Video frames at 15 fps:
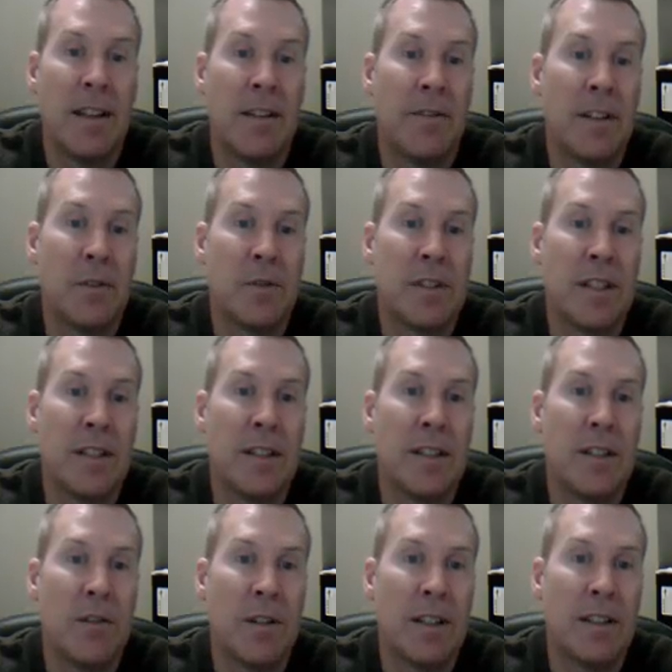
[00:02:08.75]
If interested,
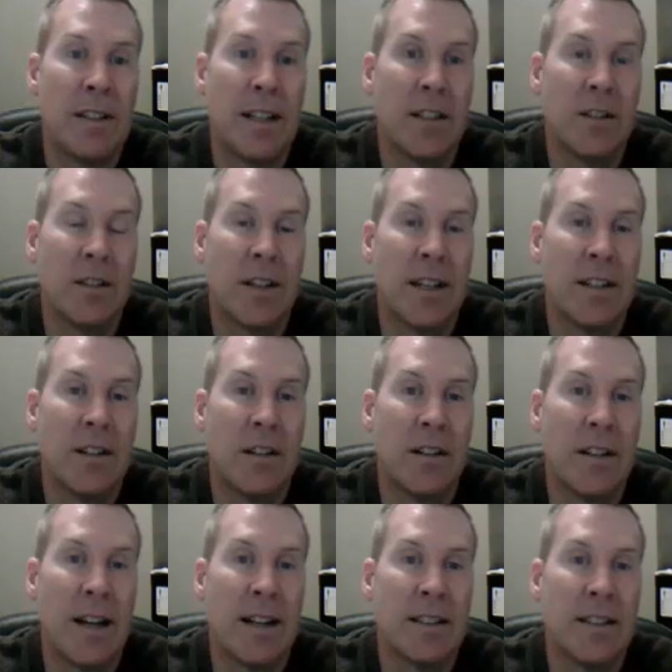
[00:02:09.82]
you can take a look at
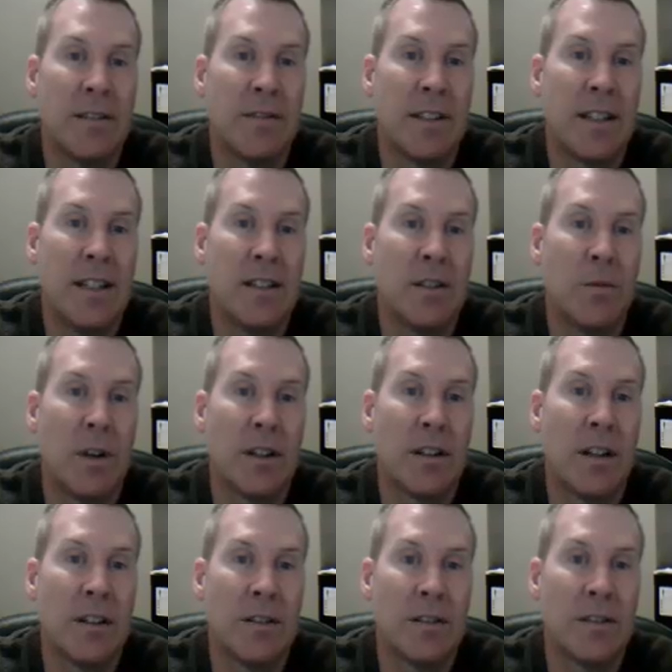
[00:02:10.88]
all active La Quinta
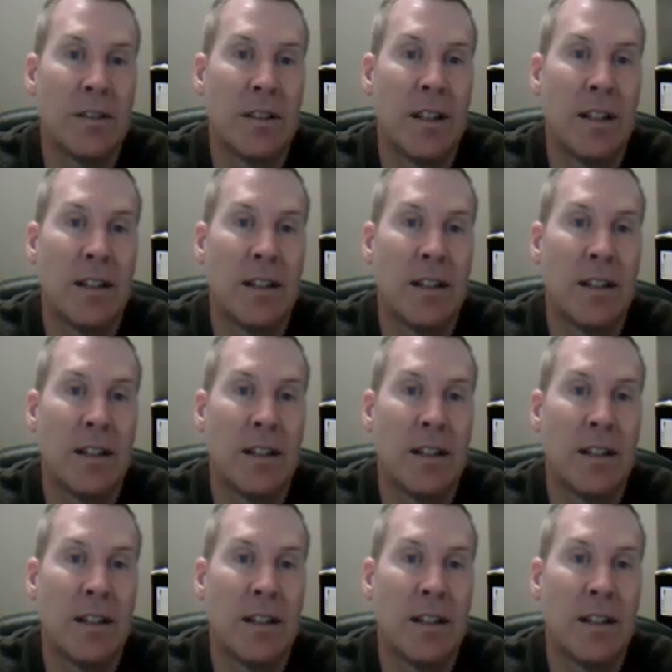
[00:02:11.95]
watercolors